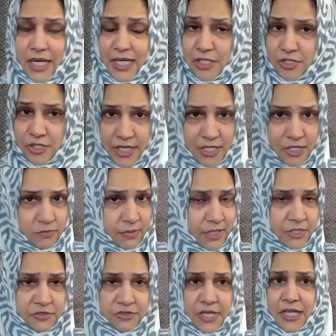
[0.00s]
I changed my
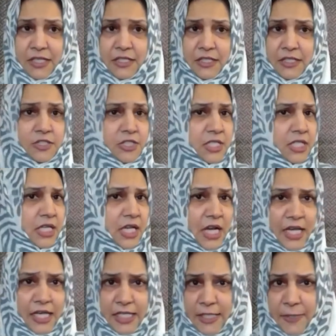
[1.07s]

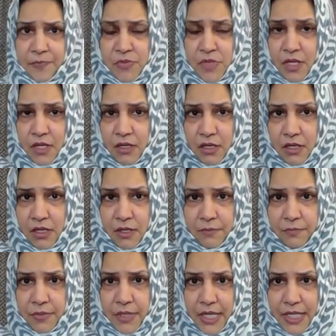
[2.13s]
strategy.
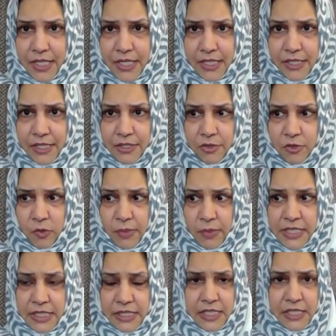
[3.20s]
I
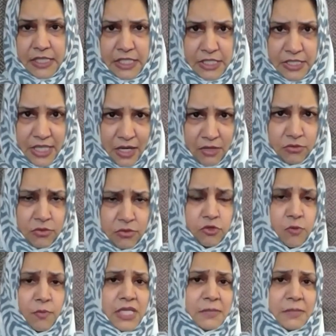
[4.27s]
basically reached out to
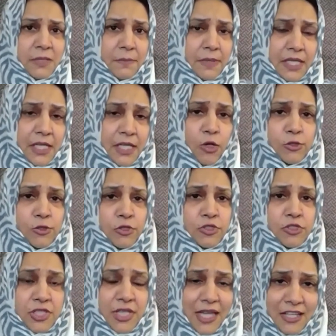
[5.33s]
so many people and I also
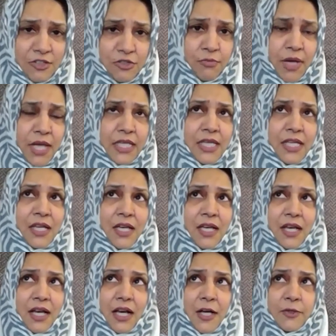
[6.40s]
changed my
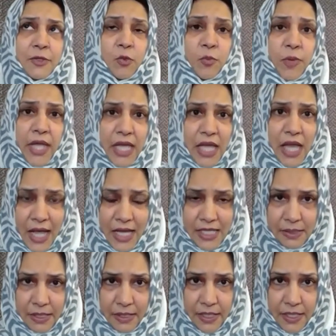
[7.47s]
the way I
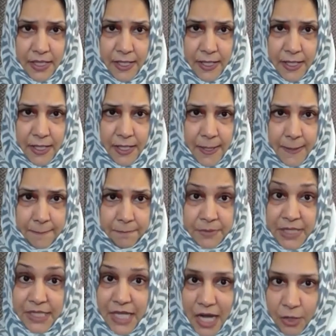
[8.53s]

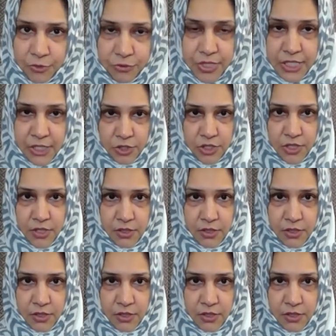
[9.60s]
did outreach.